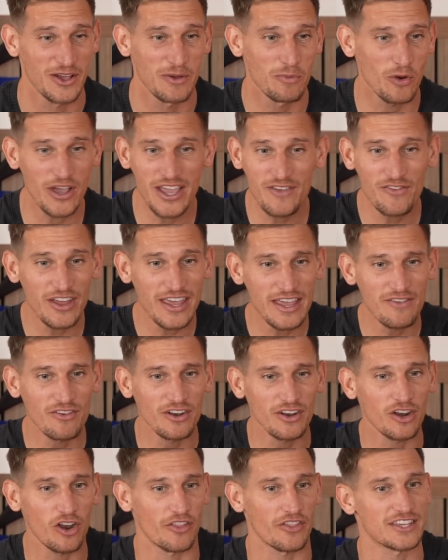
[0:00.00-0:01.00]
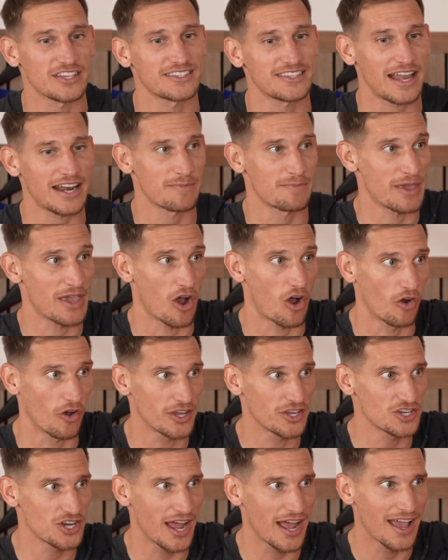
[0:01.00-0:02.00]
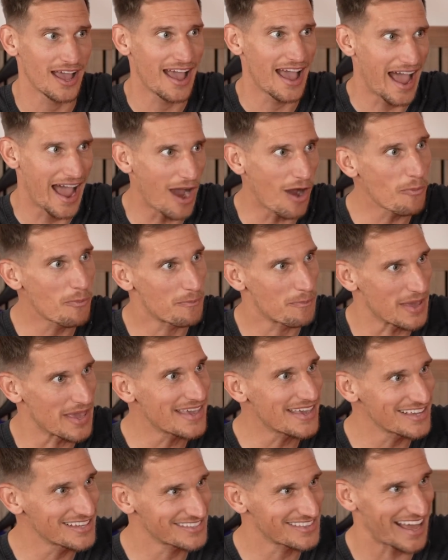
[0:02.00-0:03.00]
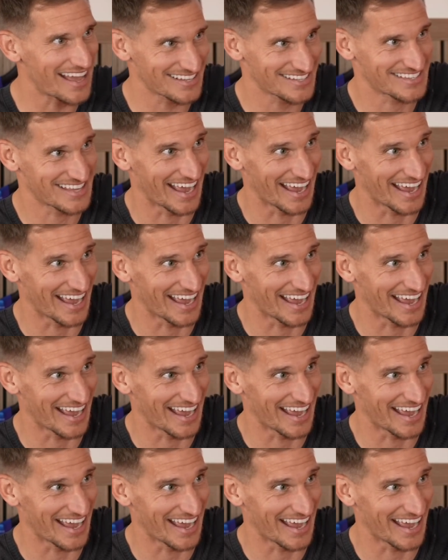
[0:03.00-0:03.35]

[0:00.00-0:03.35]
But even like the stand behind you, how big is that stand?